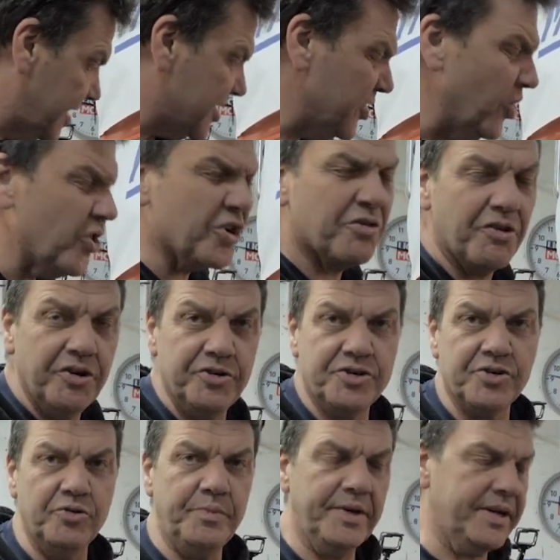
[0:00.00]
It's not
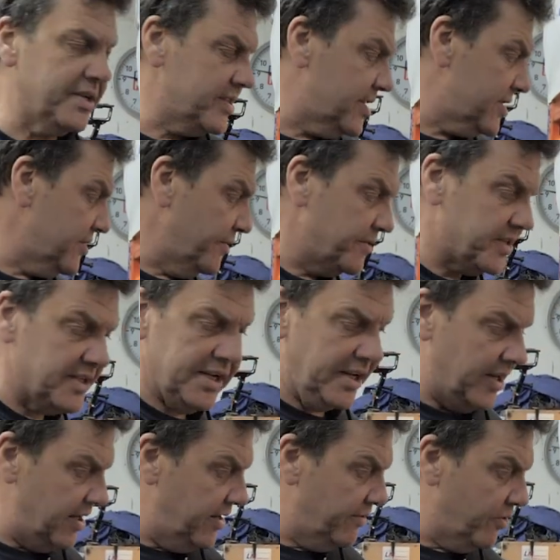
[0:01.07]
crucial because there's
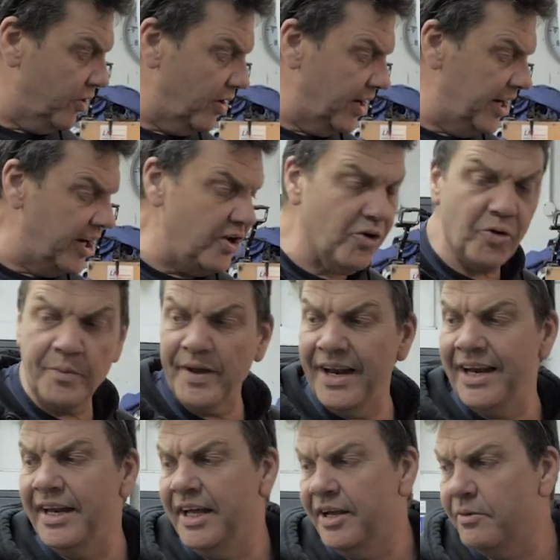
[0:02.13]
obviously you've got a little bit
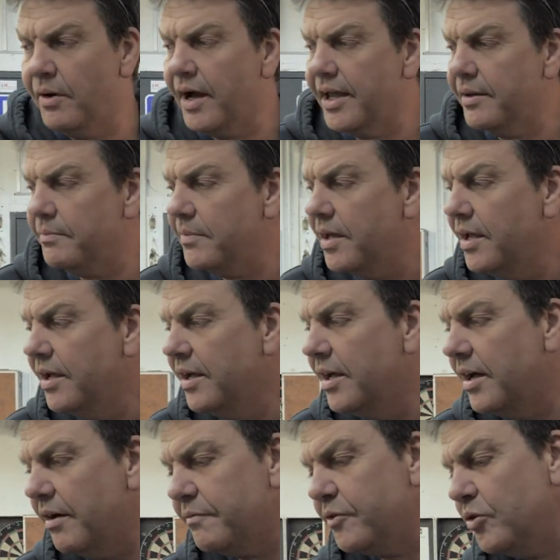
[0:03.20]
of leeway.
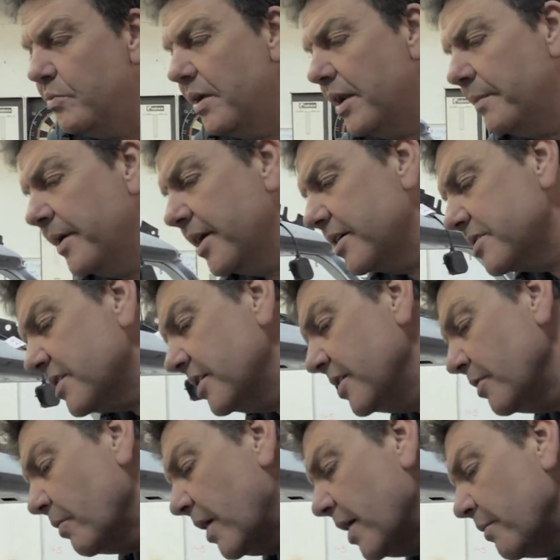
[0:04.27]
A few millimetres
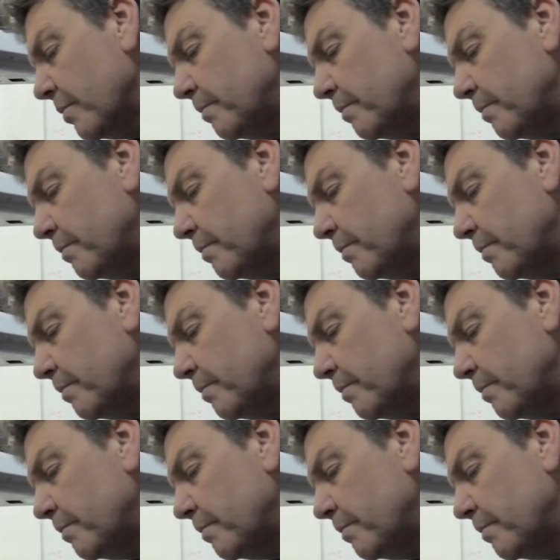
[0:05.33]
leeway